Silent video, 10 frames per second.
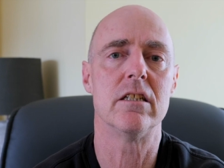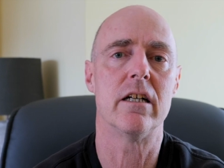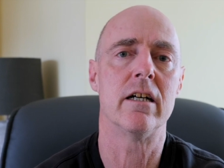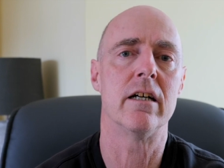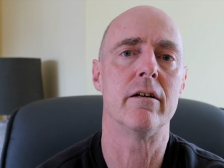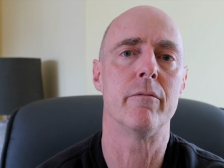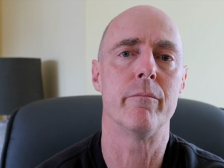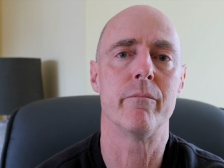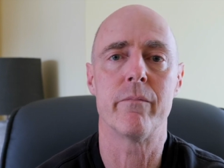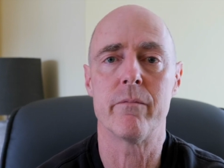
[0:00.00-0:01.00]

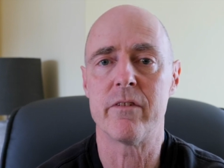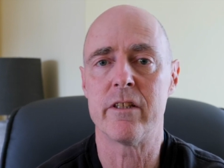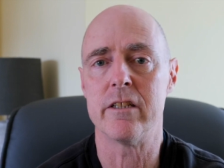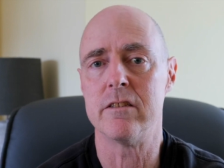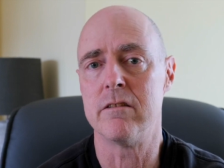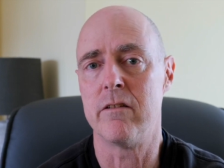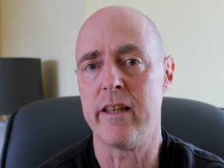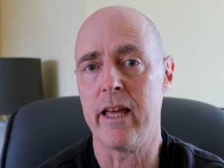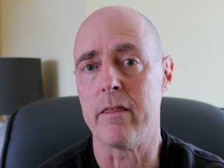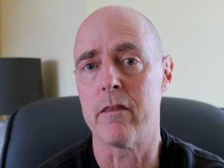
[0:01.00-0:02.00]
to
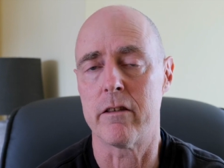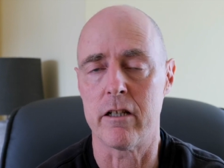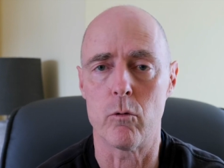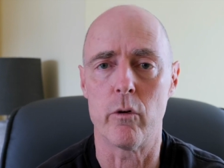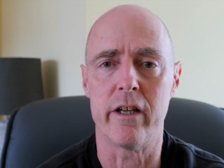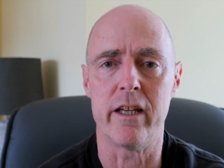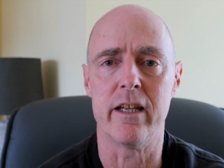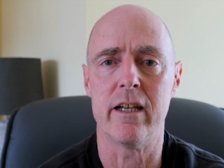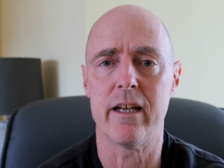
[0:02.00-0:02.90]
the nth degree